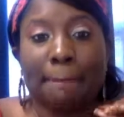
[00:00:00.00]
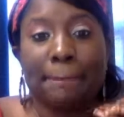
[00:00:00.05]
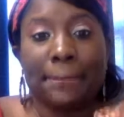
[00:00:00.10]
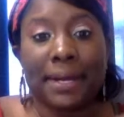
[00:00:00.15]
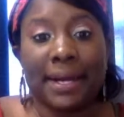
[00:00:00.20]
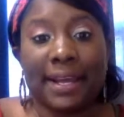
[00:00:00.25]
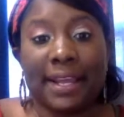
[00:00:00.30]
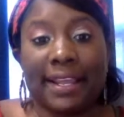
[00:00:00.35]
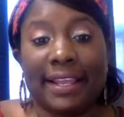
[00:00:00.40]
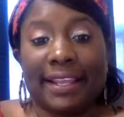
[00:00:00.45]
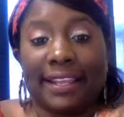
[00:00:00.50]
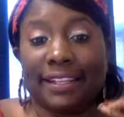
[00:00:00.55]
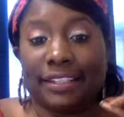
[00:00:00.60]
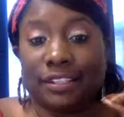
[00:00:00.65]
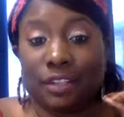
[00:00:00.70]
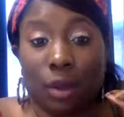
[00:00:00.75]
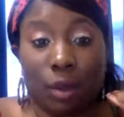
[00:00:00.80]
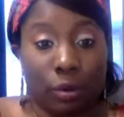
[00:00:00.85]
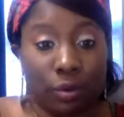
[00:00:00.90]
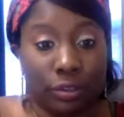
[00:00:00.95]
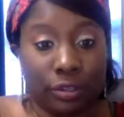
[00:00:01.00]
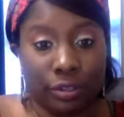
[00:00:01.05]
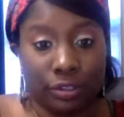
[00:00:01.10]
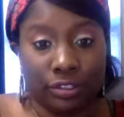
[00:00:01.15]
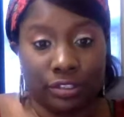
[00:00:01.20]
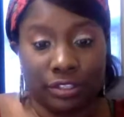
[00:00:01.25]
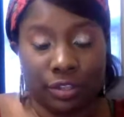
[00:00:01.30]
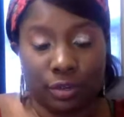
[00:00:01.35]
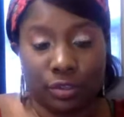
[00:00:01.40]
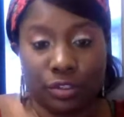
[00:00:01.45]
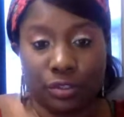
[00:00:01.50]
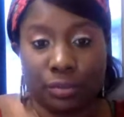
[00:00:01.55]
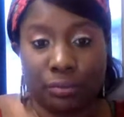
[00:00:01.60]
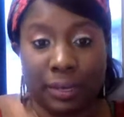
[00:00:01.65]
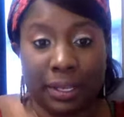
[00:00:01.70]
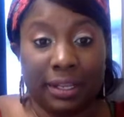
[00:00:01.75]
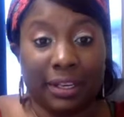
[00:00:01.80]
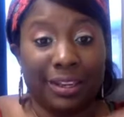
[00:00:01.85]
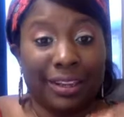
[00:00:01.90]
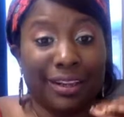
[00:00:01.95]
but it's on your social
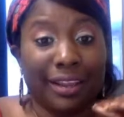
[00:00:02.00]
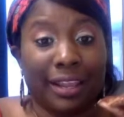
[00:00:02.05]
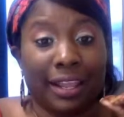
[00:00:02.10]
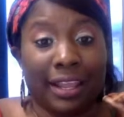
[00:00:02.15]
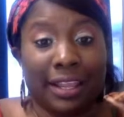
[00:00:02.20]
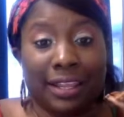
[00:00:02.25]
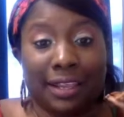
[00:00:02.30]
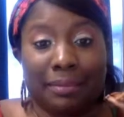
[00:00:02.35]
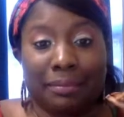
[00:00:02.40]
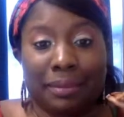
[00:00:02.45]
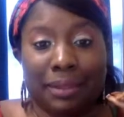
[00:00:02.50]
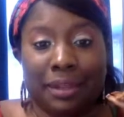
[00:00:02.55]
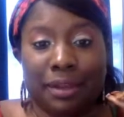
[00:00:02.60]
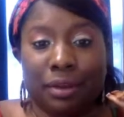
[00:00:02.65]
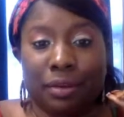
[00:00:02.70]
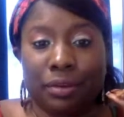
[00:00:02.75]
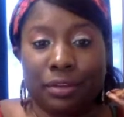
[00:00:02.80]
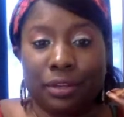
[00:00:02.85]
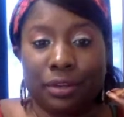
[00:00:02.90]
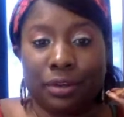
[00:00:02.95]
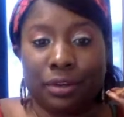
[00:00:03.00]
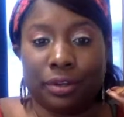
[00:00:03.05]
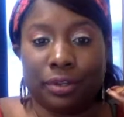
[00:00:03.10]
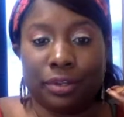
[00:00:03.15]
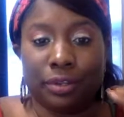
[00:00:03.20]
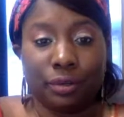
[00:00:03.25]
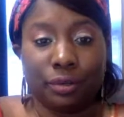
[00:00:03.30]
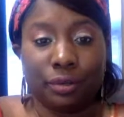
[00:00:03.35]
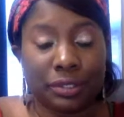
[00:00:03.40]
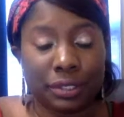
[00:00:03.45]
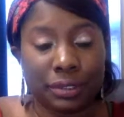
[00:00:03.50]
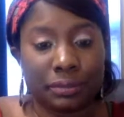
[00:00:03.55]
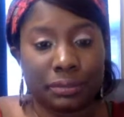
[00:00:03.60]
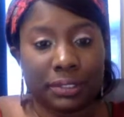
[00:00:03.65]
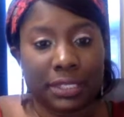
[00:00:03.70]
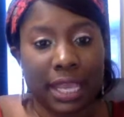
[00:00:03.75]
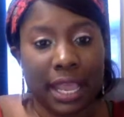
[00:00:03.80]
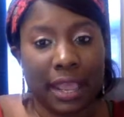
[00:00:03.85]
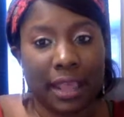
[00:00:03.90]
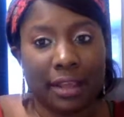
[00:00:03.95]
media. It can be on your YouTube
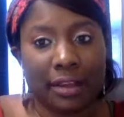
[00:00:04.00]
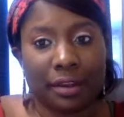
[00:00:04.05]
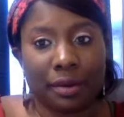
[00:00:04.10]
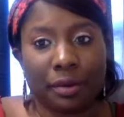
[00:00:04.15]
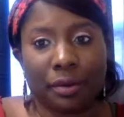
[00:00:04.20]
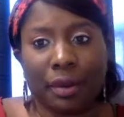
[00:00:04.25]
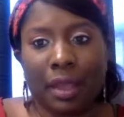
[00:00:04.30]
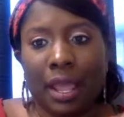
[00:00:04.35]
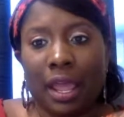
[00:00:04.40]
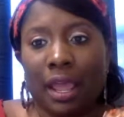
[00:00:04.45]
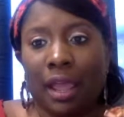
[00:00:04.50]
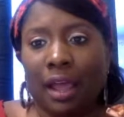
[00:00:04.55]
channel.